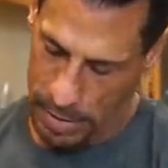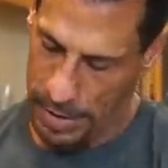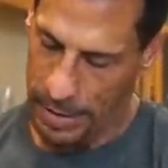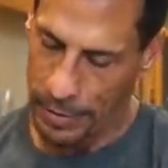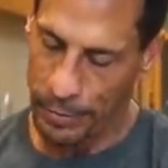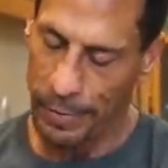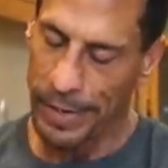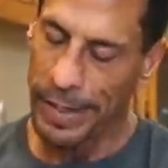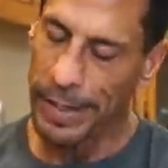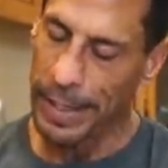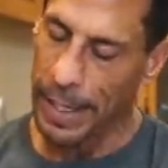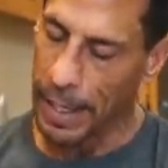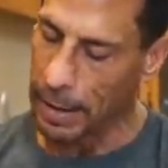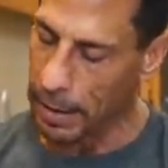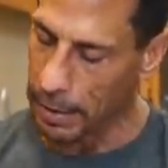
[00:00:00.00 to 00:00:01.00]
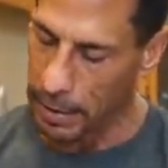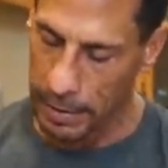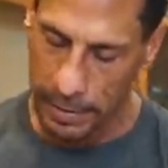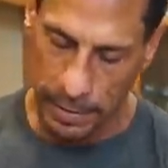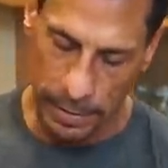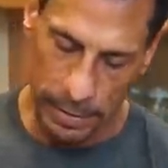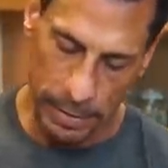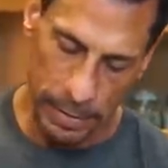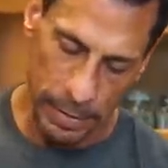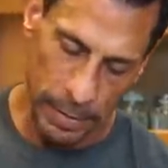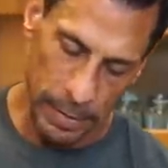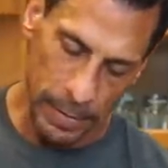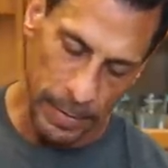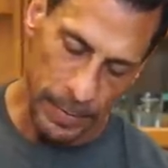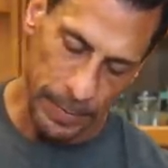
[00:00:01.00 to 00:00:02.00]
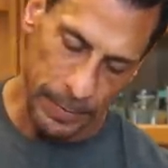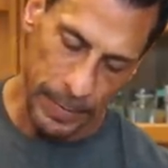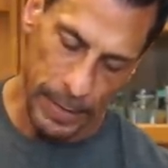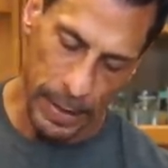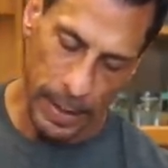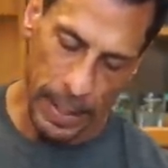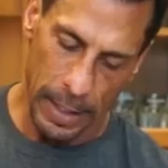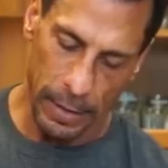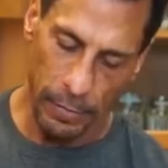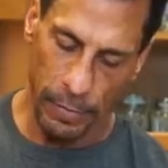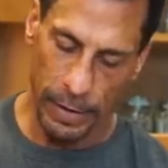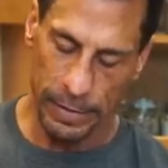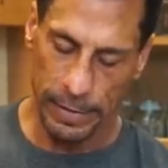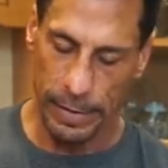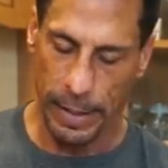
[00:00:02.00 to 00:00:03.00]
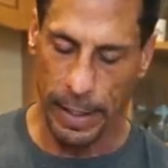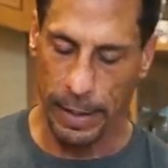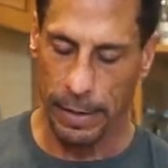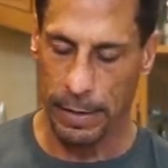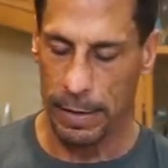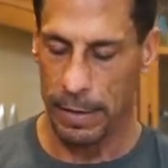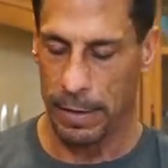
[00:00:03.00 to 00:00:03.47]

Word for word: because we're near the end of this. Gonna add the rest of that.